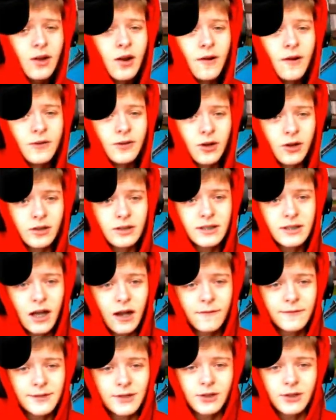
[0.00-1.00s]

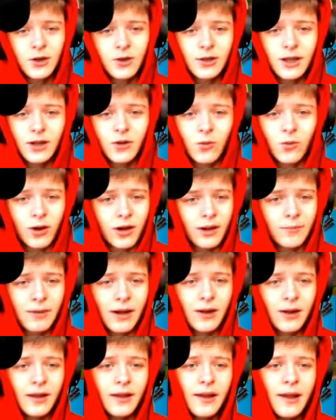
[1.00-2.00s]
yourself, so you don't need to worry
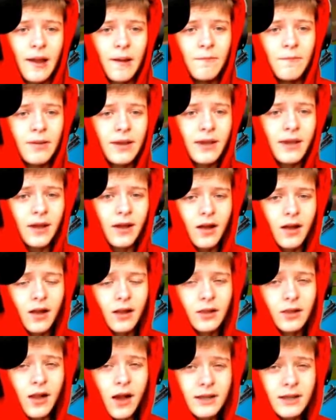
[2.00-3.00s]
about it being
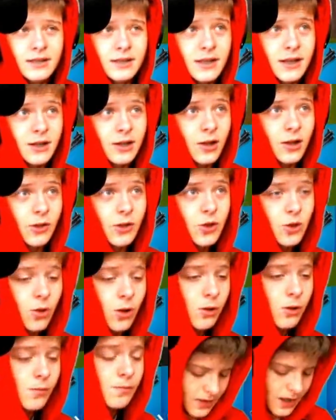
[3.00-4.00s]
lost in
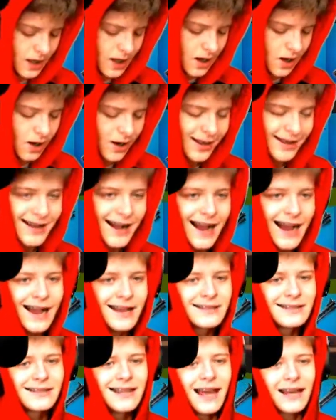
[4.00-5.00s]
control. Alright
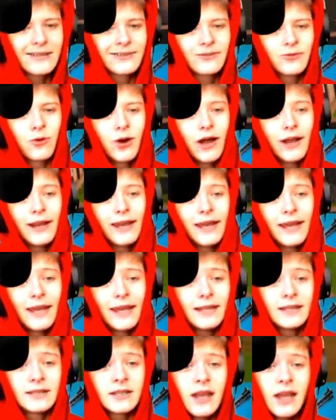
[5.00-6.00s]
guys, next one
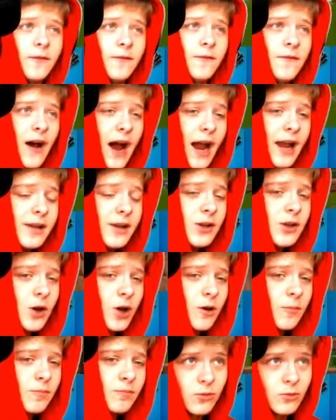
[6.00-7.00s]
is find
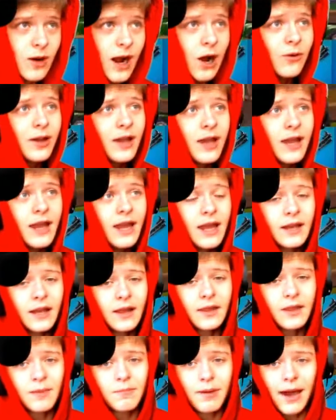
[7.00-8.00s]
your route in
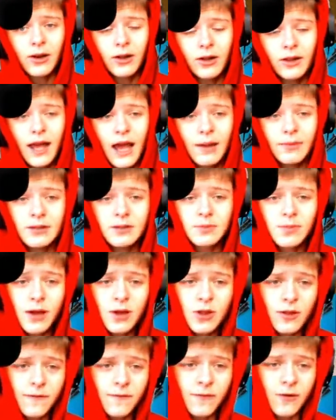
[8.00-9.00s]
the battle lab,
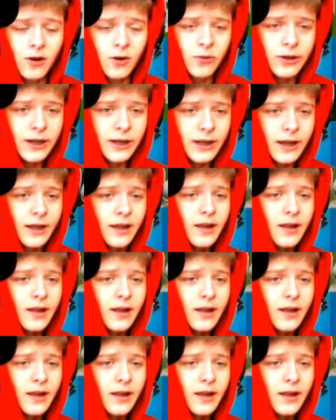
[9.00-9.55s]
especially for arena.